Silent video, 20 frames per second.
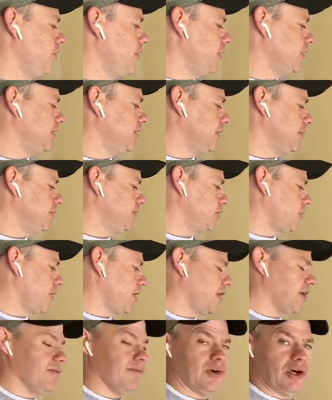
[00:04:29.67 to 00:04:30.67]
there's some sort
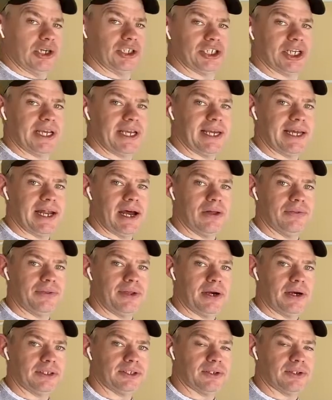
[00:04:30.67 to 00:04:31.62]
of conversion kit out there.